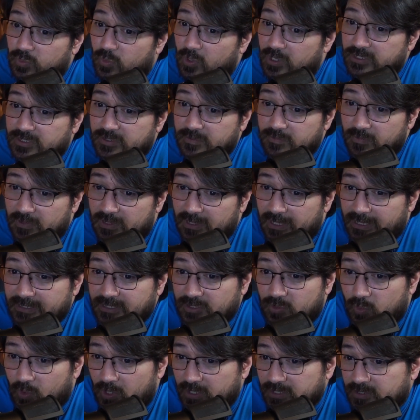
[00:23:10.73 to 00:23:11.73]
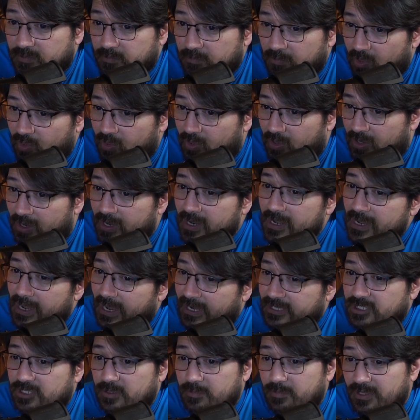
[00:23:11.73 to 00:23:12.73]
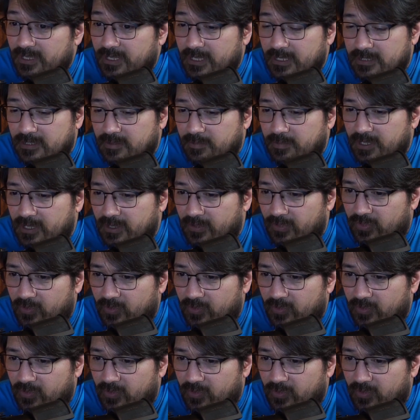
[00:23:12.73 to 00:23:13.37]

once, lest once more I should begin to be in